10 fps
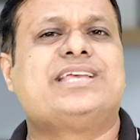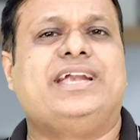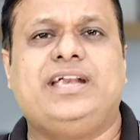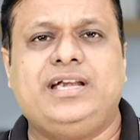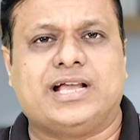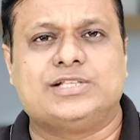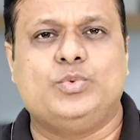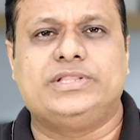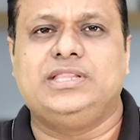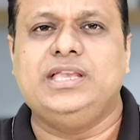get in
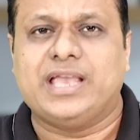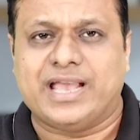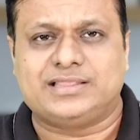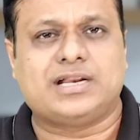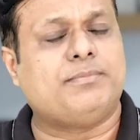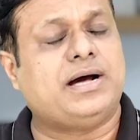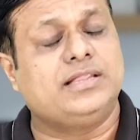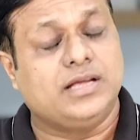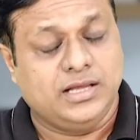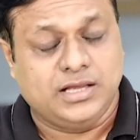touch with the
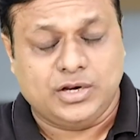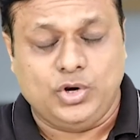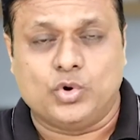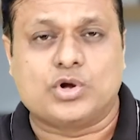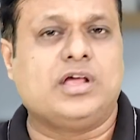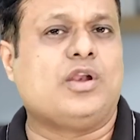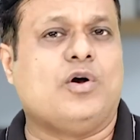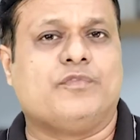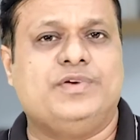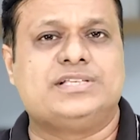Hyderabad local
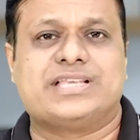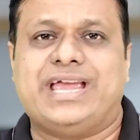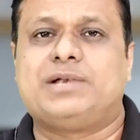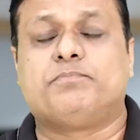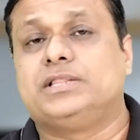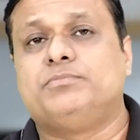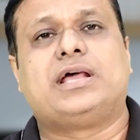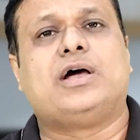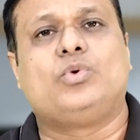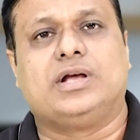office at
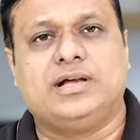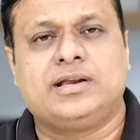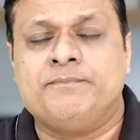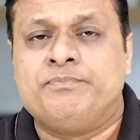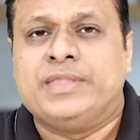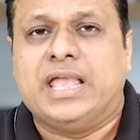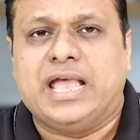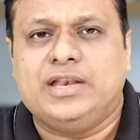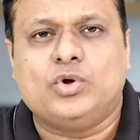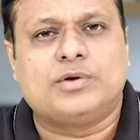Padma Rao Nagar,
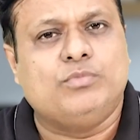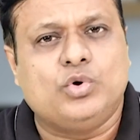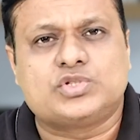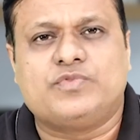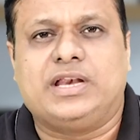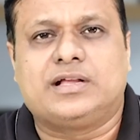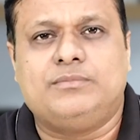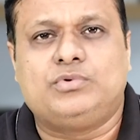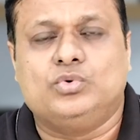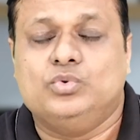and you are most
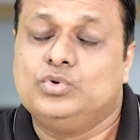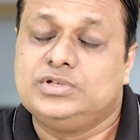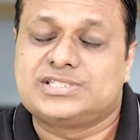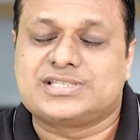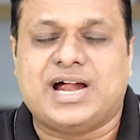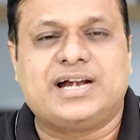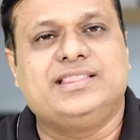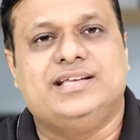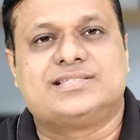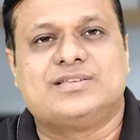welcome to
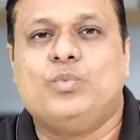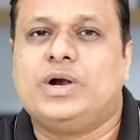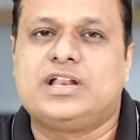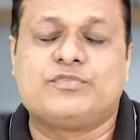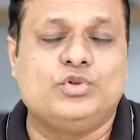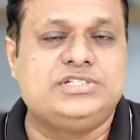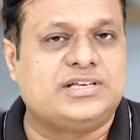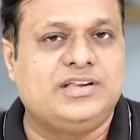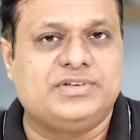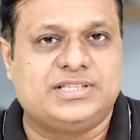start this wonderful
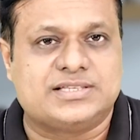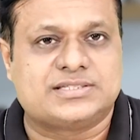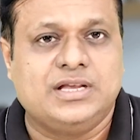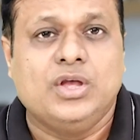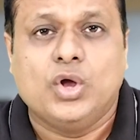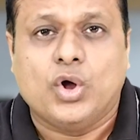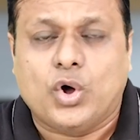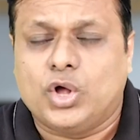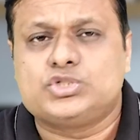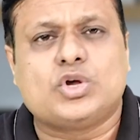journey with us.
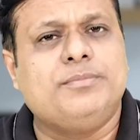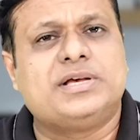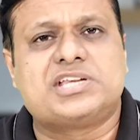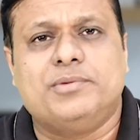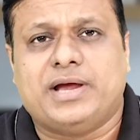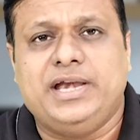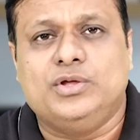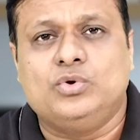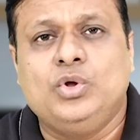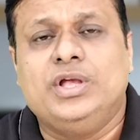Also, I must
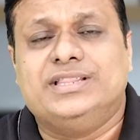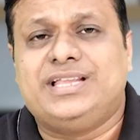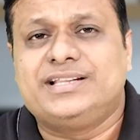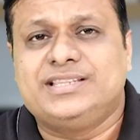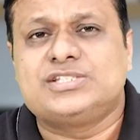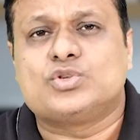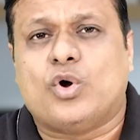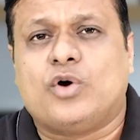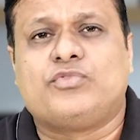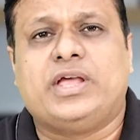remind you that this
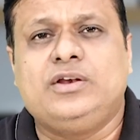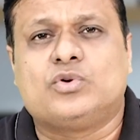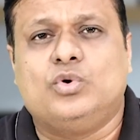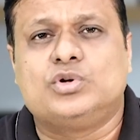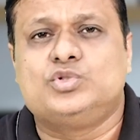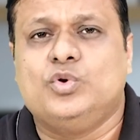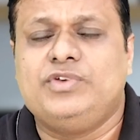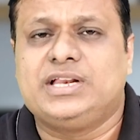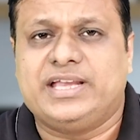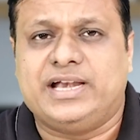offline course you
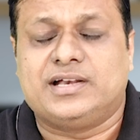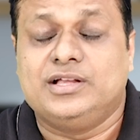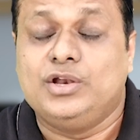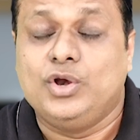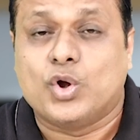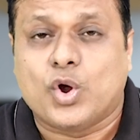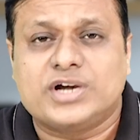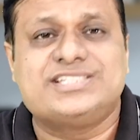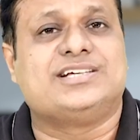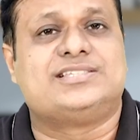will get
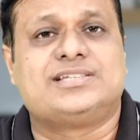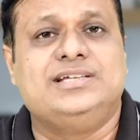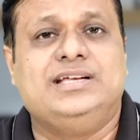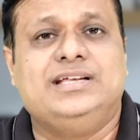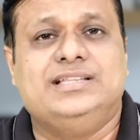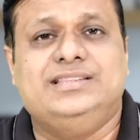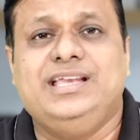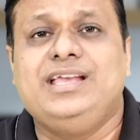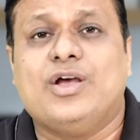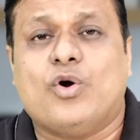not just
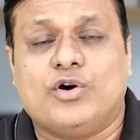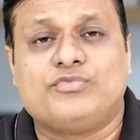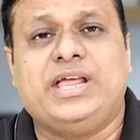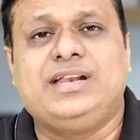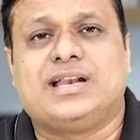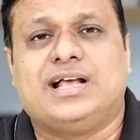the offline